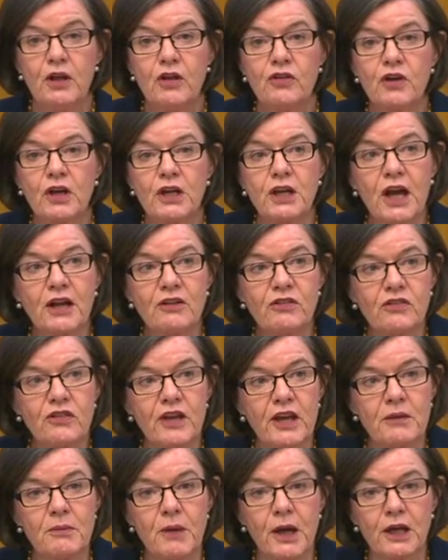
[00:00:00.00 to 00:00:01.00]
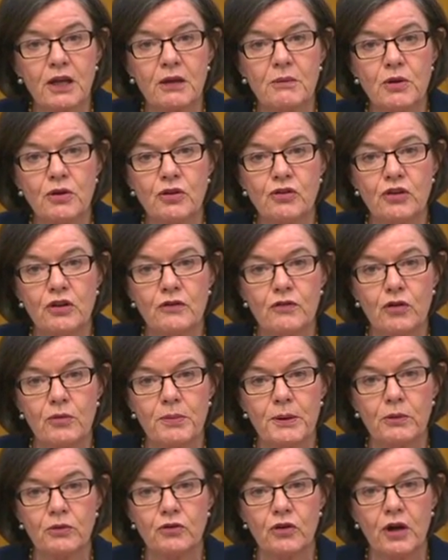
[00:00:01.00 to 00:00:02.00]
So I'd like to say to my community of
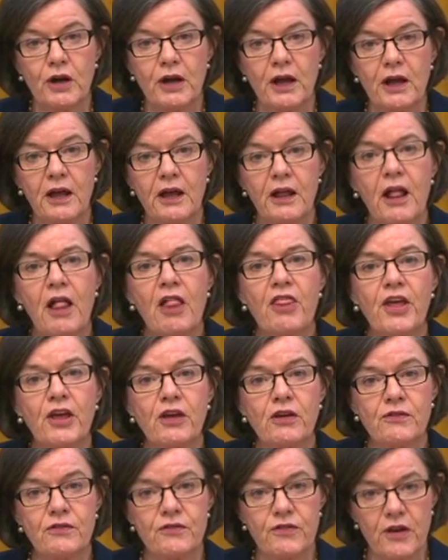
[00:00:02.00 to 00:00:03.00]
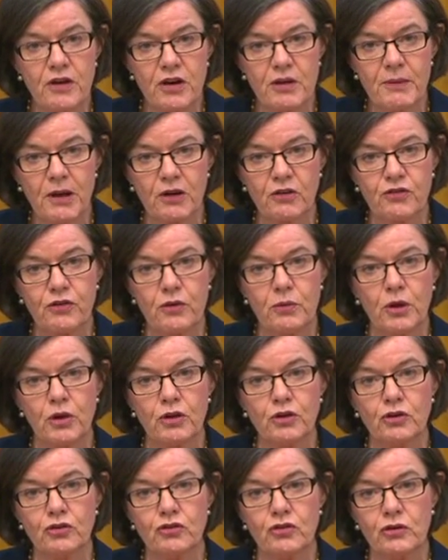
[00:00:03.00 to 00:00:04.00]
Albury-Wodonga, thank you very much for
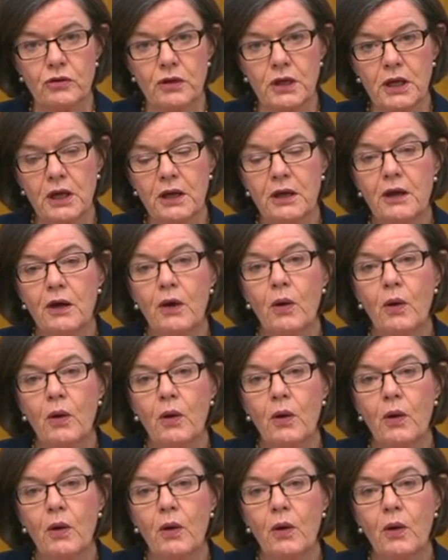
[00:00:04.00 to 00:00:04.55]
what you're doing.